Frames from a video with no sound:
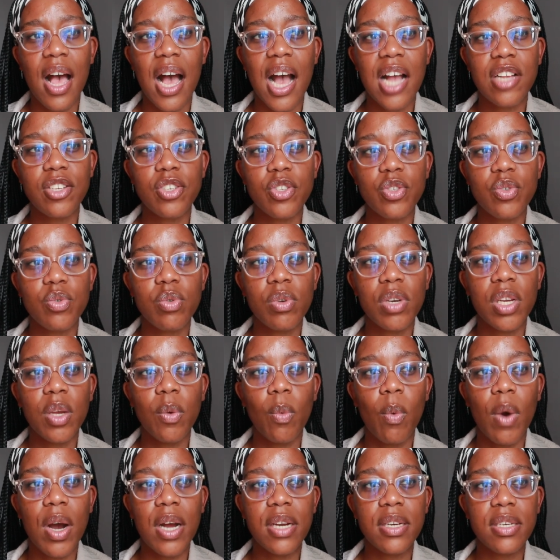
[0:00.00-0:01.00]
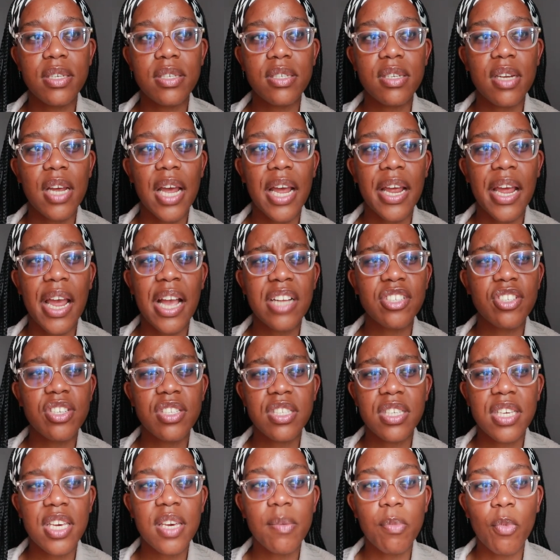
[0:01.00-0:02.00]
I just truly want, I
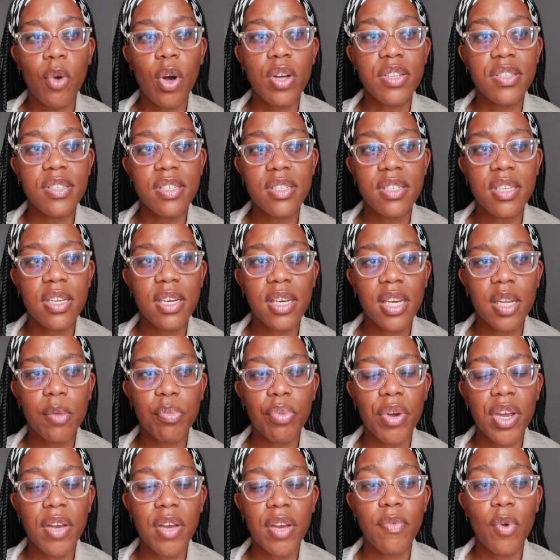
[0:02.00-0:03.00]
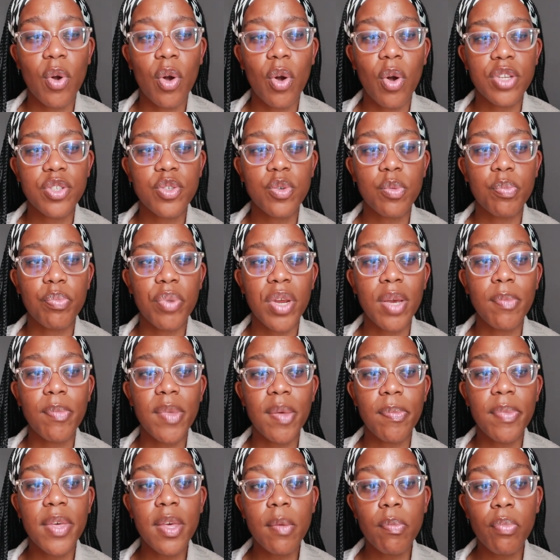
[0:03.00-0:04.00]
just keep consistently praying for God to bring
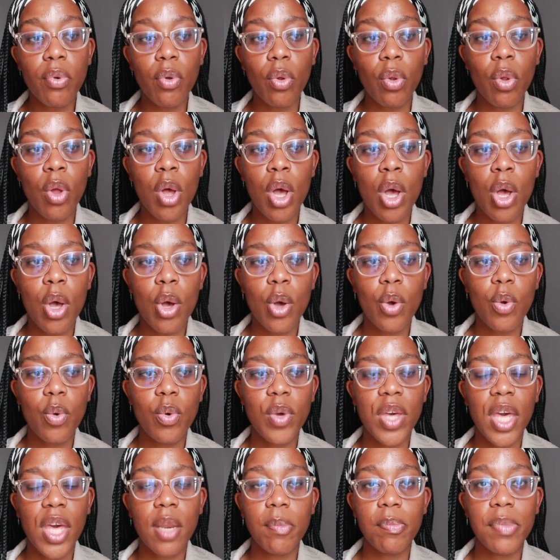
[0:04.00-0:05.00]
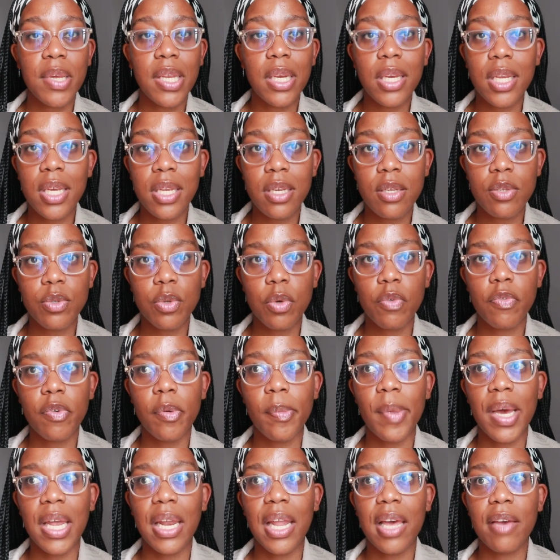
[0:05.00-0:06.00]
me people who can be leaders over
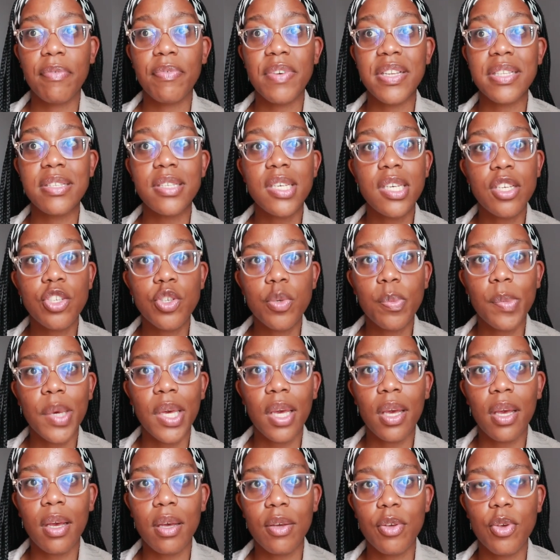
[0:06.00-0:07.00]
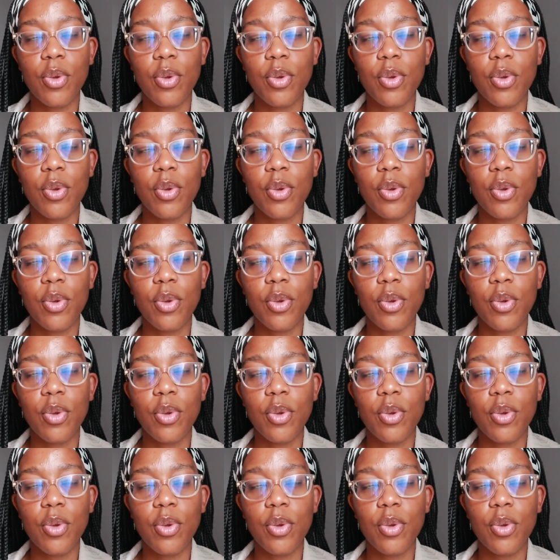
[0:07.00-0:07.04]
my life and teach me,